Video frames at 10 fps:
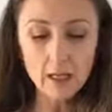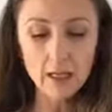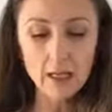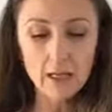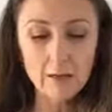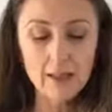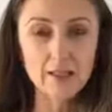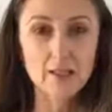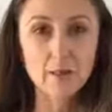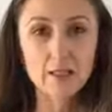and
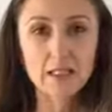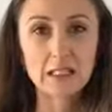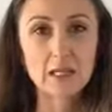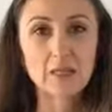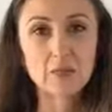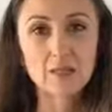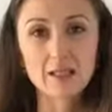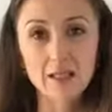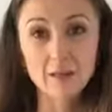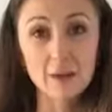she was discharged with
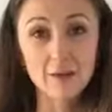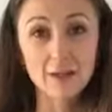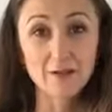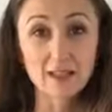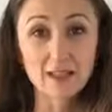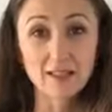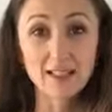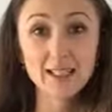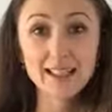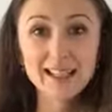6 puffs of
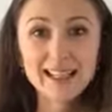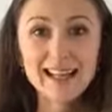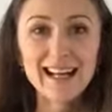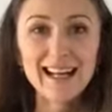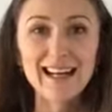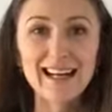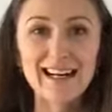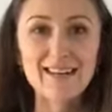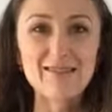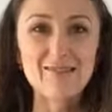Ventolin
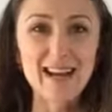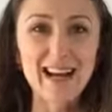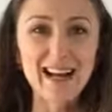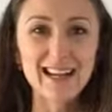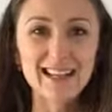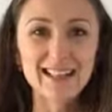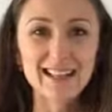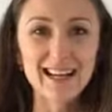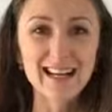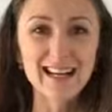at
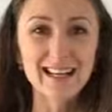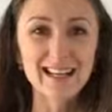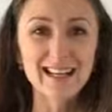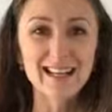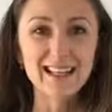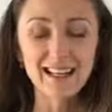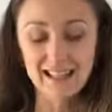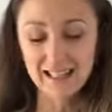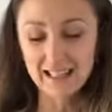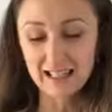a
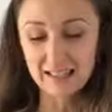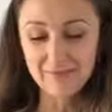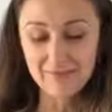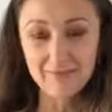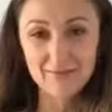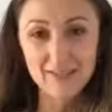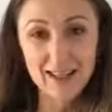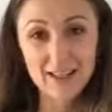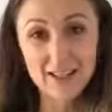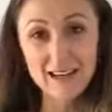
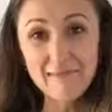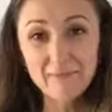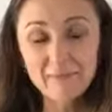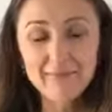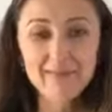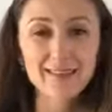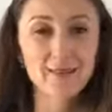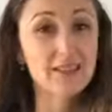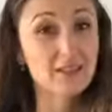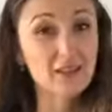time,
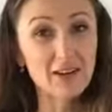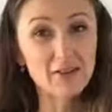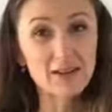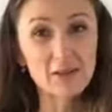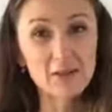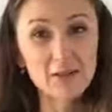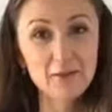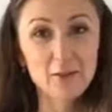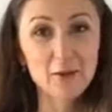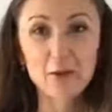which is a lot of Ventolin
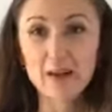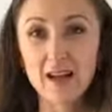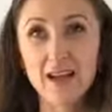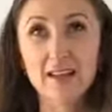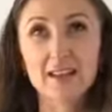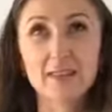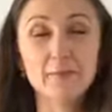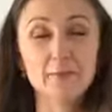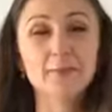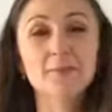for a then
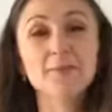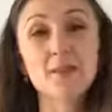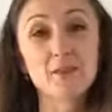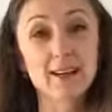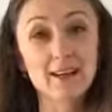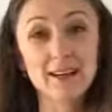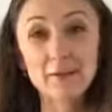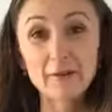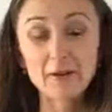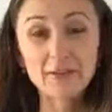
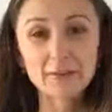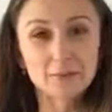3.5-year-old.